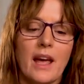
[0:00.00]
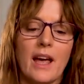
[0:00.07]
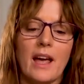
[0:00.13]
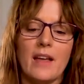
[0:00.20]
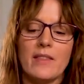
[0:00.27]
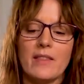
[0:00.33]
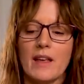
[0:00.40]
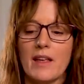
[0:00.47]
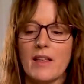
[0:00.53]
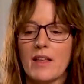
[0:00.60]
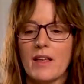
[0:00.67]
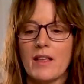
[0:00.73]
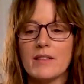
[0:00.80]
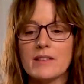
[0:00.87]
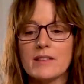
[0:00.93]
And
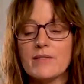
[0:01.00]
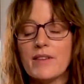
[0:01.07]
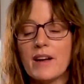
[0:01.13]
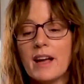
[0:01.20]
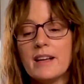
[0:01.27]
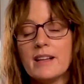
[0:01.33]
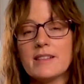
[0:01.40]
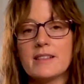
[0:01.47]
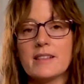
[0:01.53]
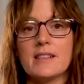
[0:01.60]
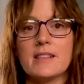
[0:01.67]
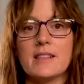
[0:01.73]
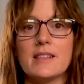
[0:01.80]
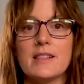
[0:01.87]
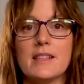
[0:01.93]
divine
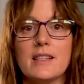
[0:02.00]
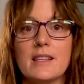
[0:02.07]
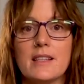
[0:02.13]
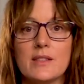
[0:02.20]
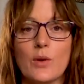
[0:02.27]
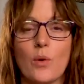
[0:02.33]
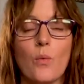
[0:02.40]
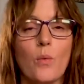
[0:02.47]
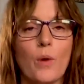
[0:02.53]
assistance is